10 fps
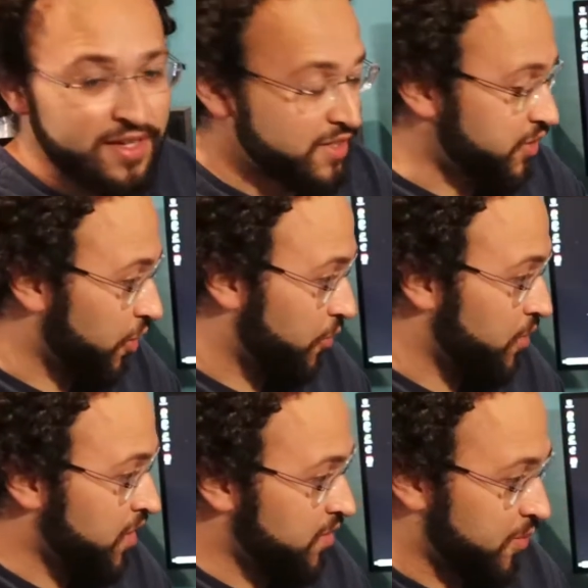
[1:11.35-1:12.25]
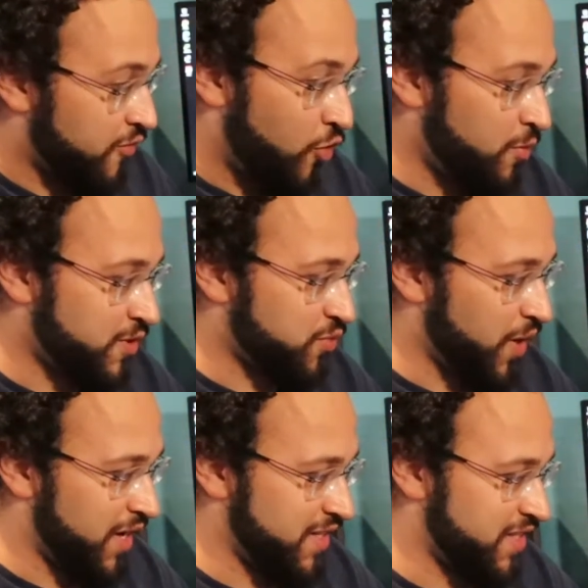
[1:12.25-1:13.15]
So,
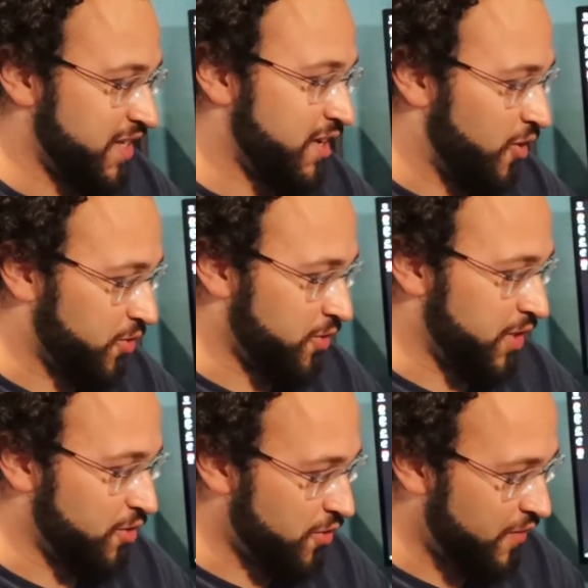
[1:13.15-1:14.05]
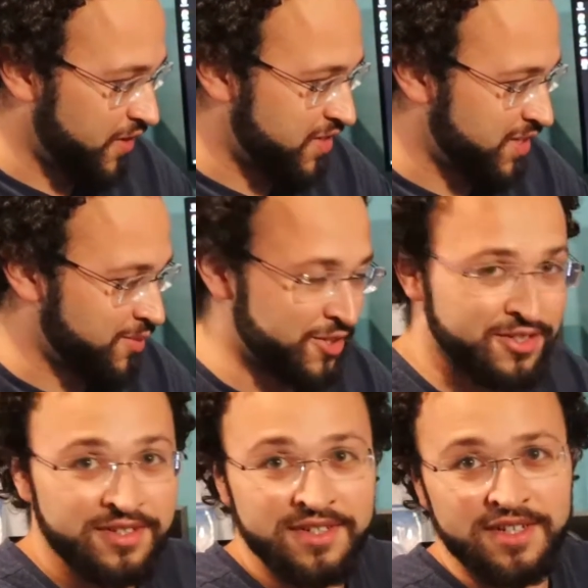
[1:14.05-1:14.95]
performance-wise, although they look very
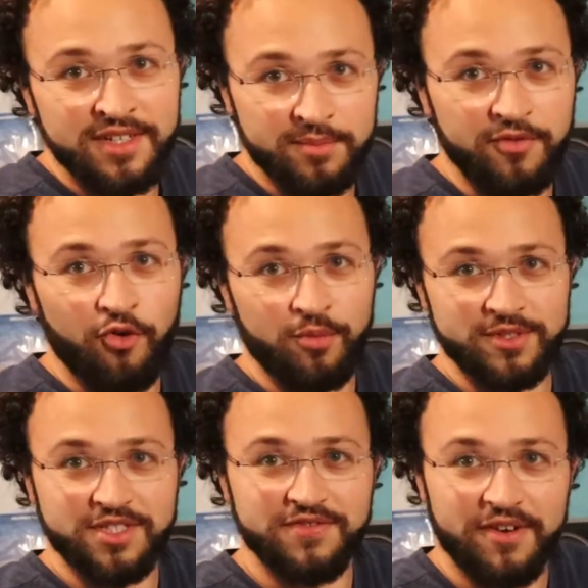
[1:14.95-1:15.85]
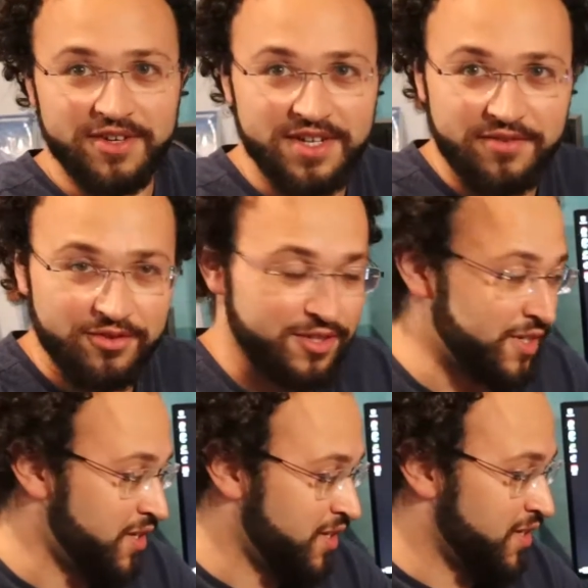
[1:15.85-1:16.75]
similar, performance is very different.
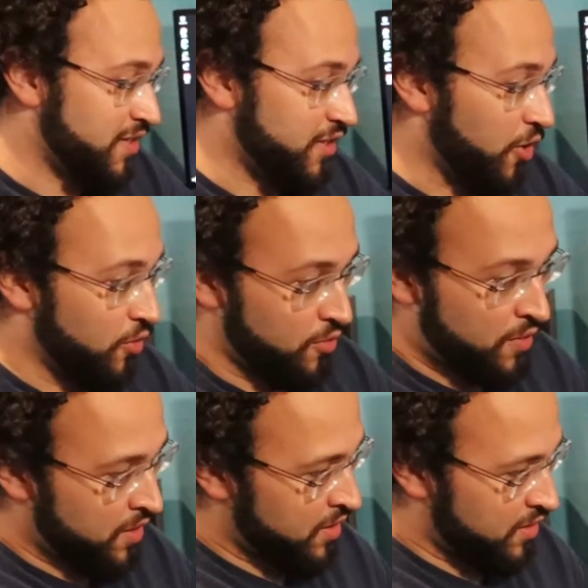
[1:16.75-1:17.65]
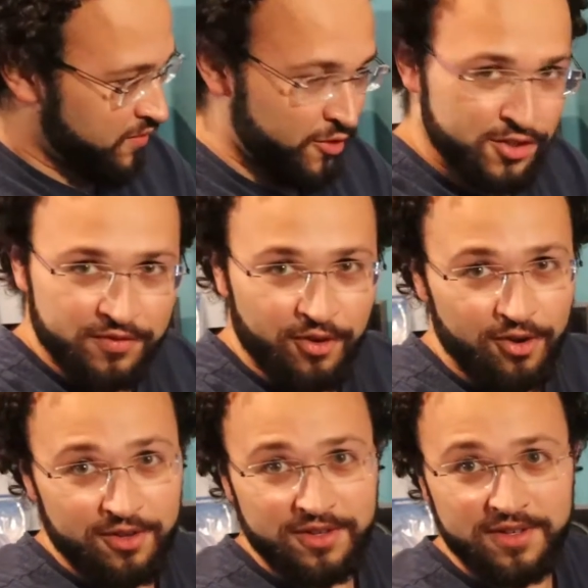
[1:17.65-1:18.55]
So, first of
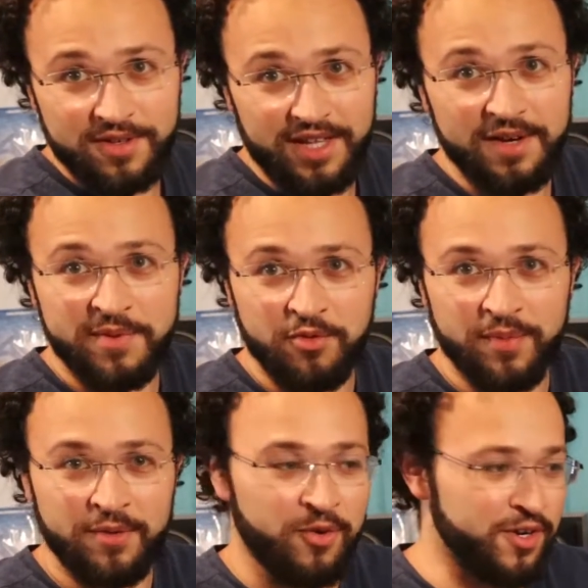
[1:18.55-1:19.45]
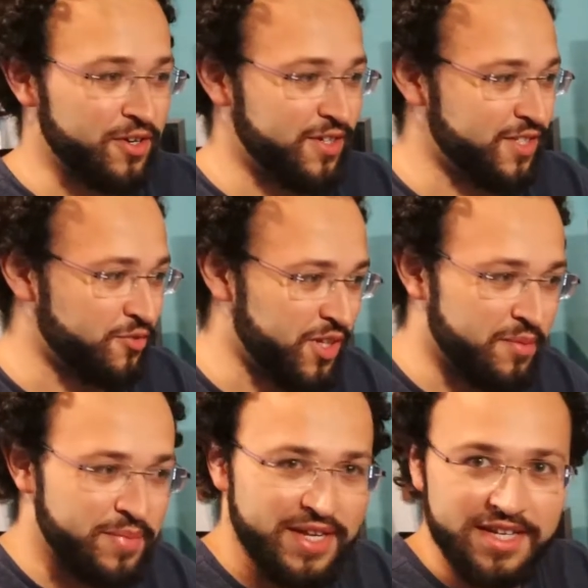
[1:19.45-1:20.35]
all, a lot of people might wonder, is there really
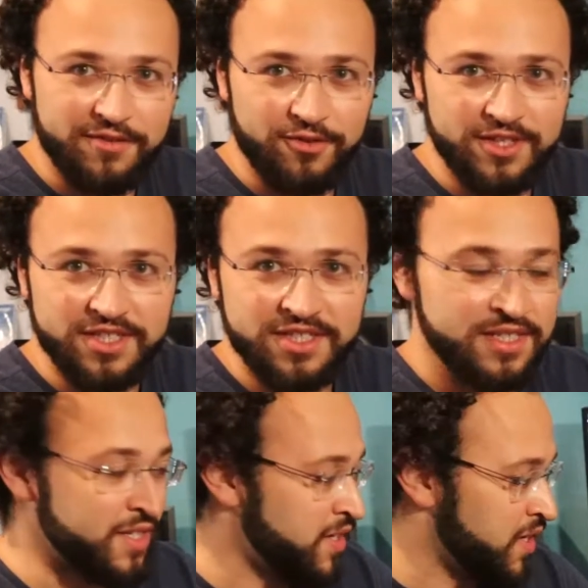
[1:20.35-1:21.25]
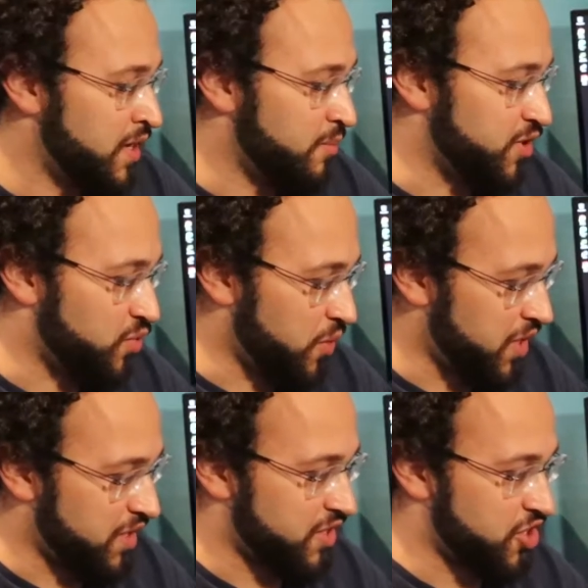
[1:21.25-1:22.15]
a big difference
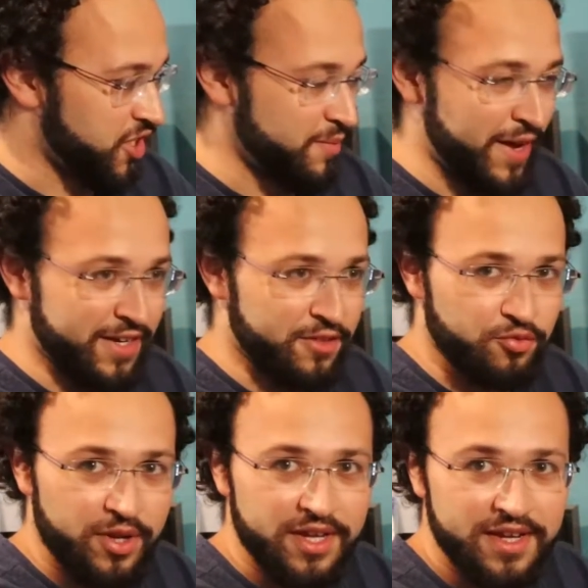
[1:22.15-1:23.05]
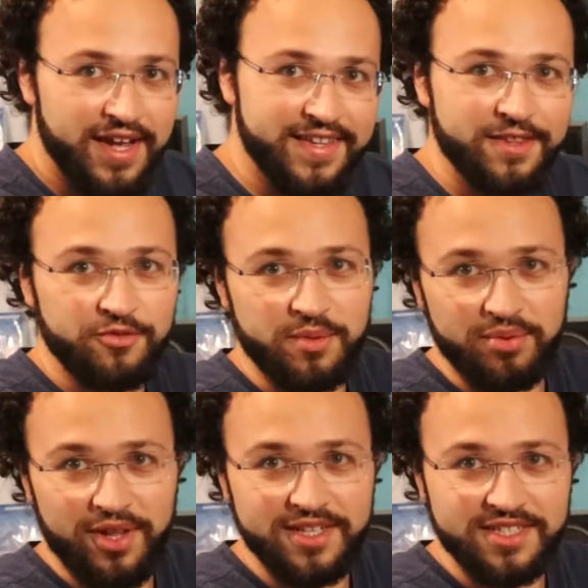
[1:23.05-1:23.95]
between the Schiit Magni 3 and the 3
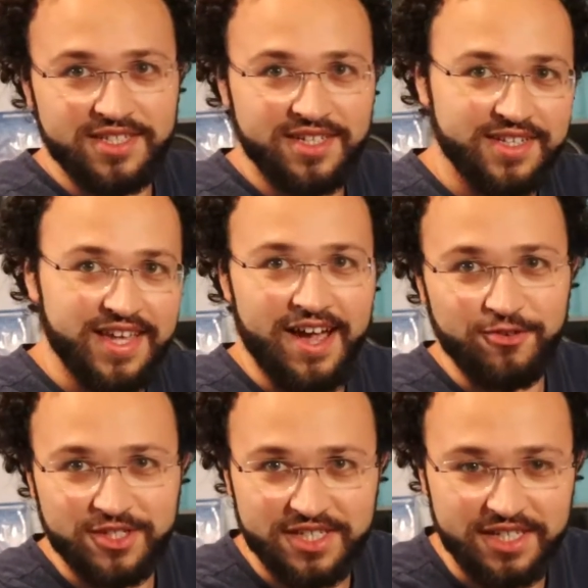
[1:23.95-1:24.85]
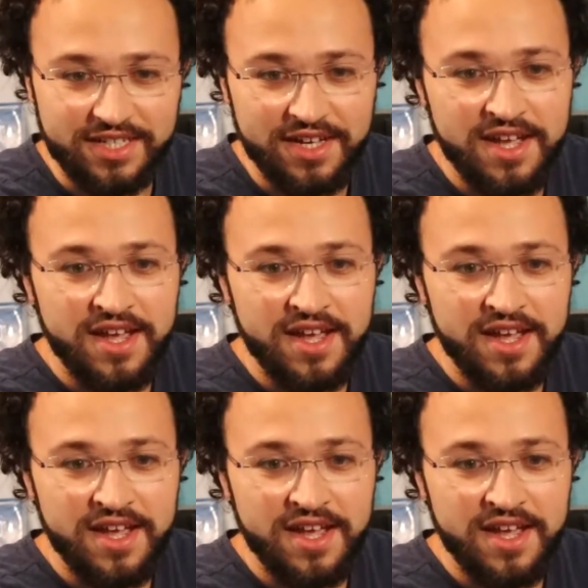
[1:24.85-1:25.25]
Plus and the Heresy?